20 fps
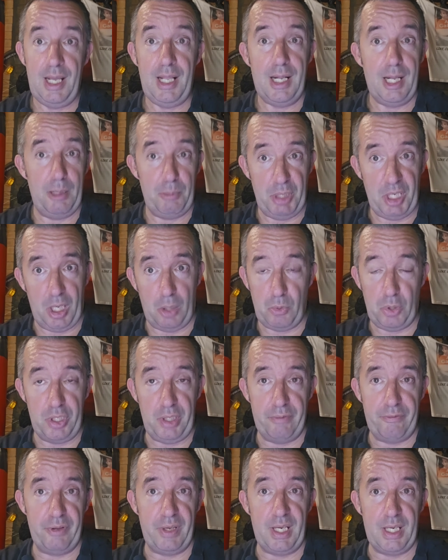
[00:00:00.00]
Let me know
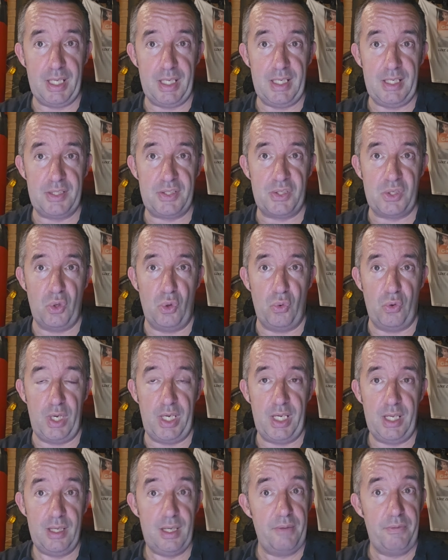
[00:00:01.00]
what you think of this
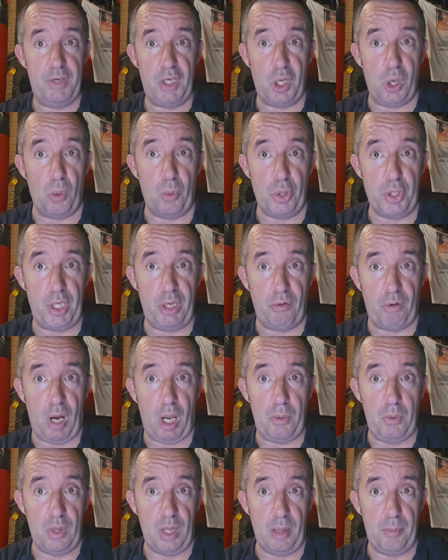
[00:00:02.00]
story. And if you've got one of your
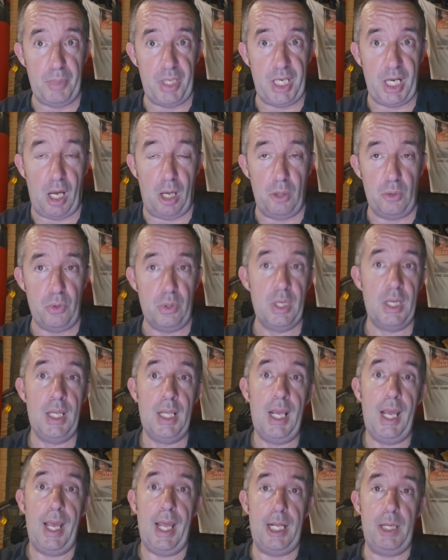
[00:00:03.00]
own, let me know.
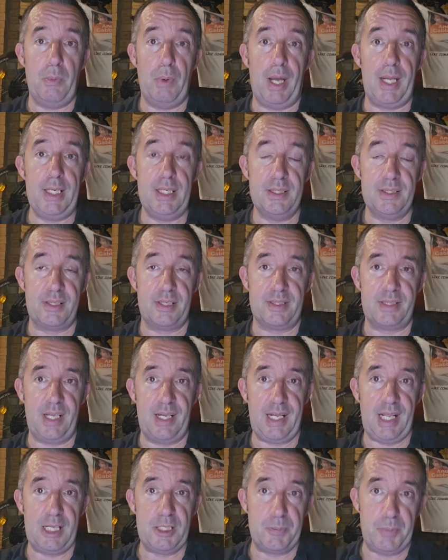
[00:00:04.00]
Anyway, as I
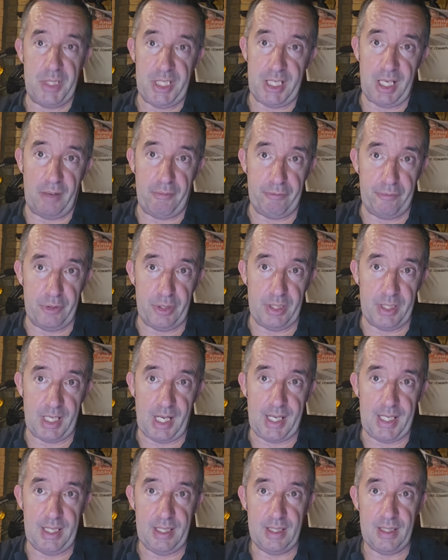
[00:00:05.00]
said, that's me done for
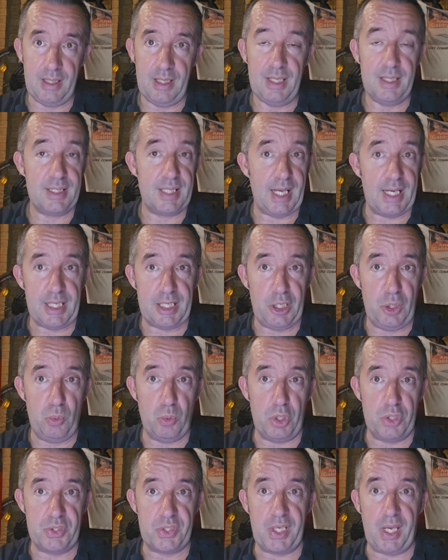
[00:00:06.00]
today. Thank
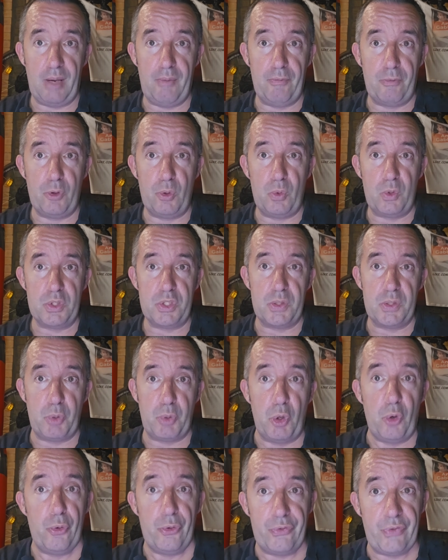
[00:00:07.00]
you once again for all the
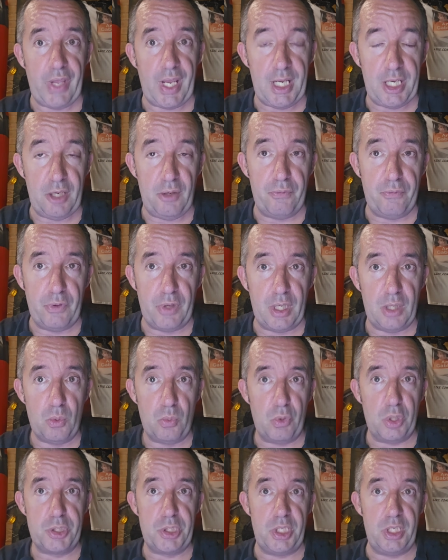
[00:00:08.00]
support. Thank you for
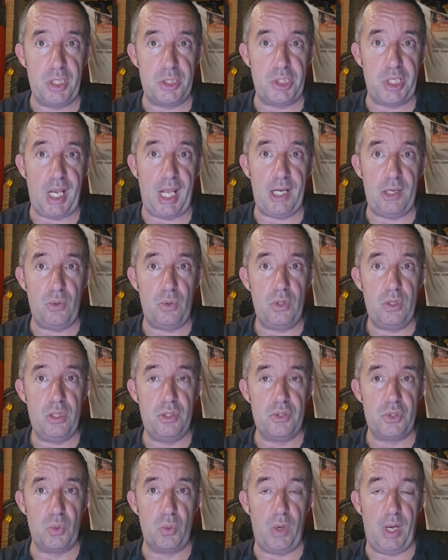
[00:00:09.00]
watching the channel,
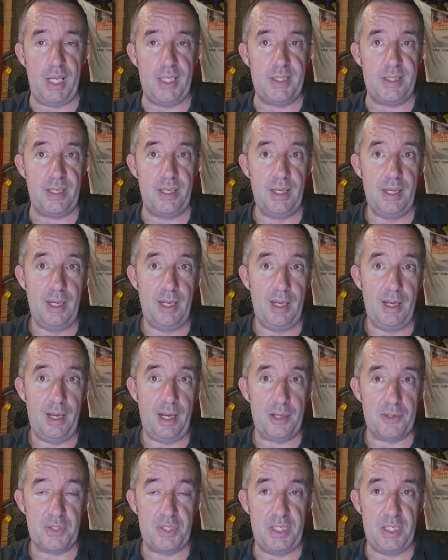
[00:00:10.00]
as always.
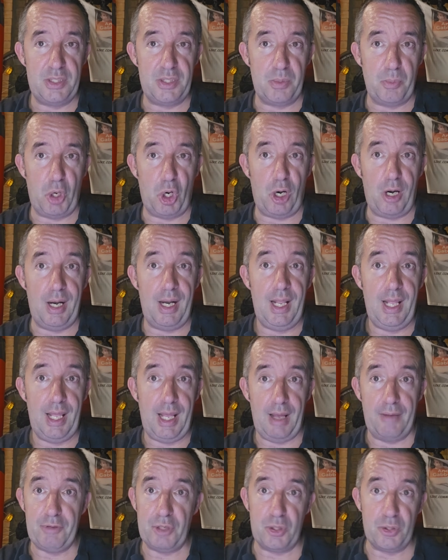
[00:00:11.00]
I'll see you tomorrow.
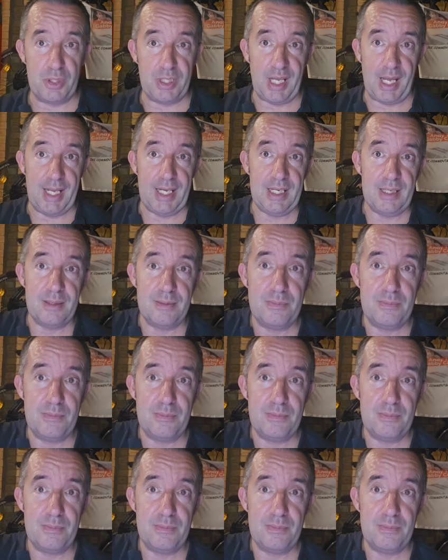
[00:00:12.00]
Have a good day.